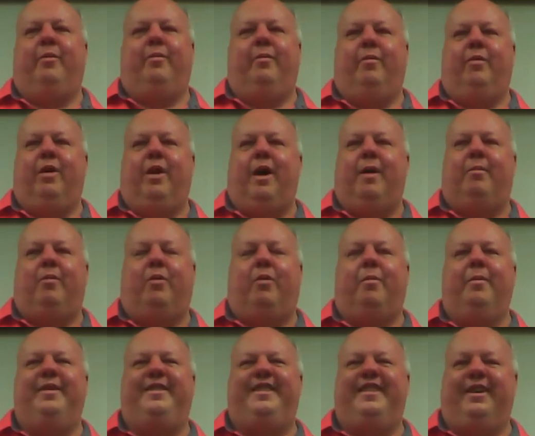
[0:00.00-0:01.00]
lot more
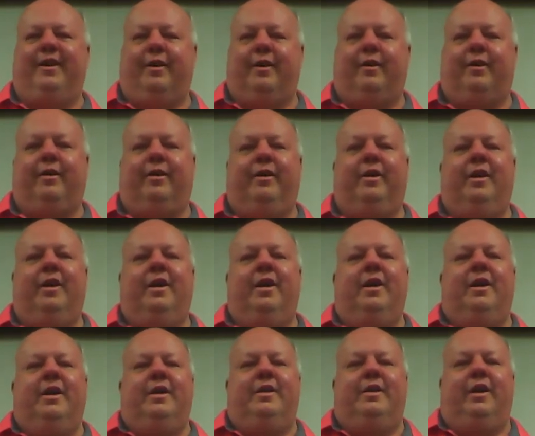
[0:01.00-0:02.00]
material
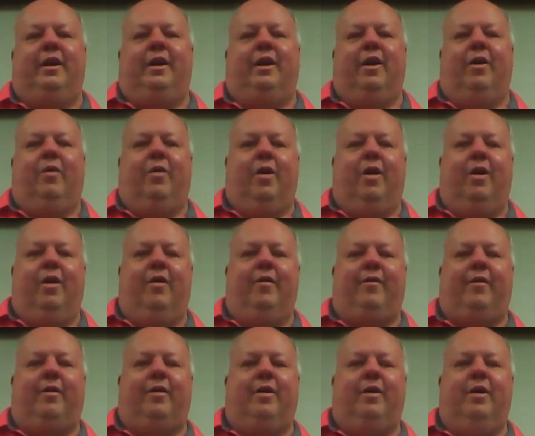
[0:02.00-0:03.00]
to go
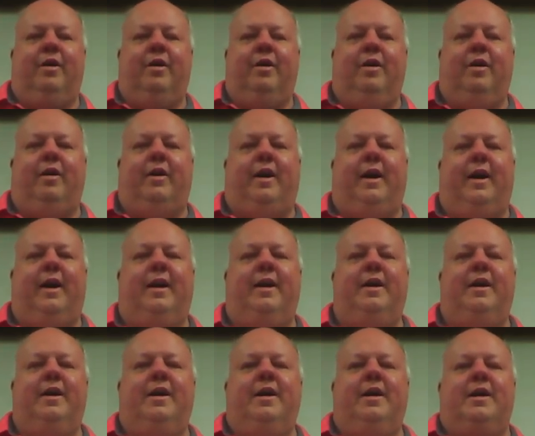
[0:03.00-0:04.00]
over. Okay,
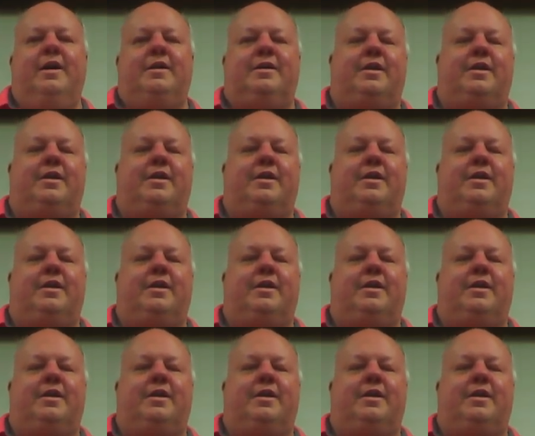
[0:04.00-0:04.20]
so